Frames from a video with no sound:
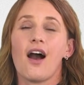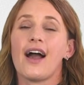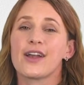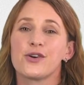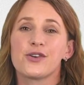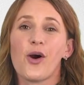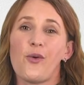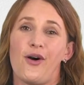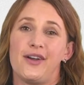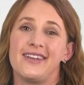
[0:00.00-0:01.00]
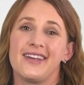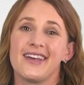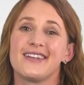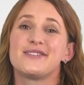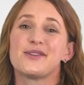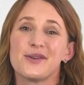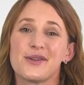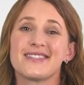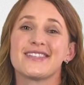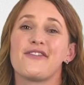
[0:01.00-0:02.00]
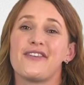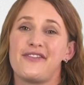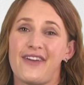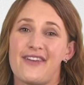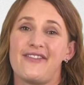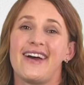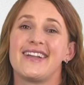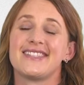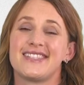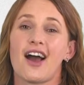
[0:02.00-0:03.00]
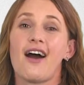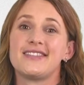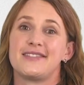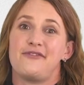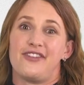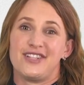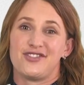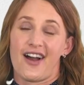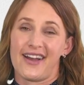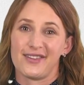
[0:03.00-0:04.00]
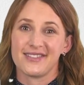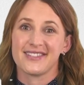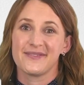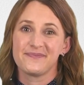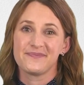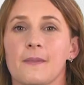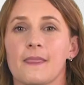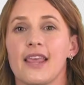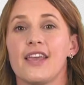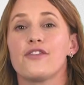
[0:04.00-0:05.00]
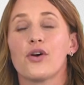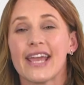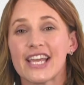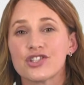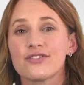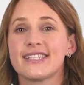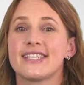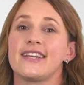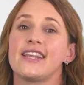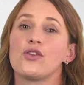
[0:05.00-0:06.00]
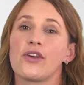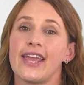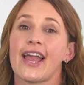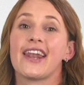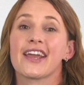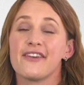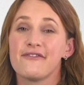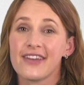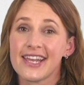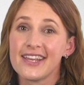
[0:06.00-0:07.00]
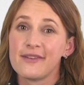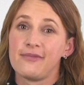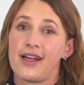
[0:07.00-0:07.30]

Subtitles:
I could go on. Do yourself a favor and start some free trials. If you're interested in looking at a convenient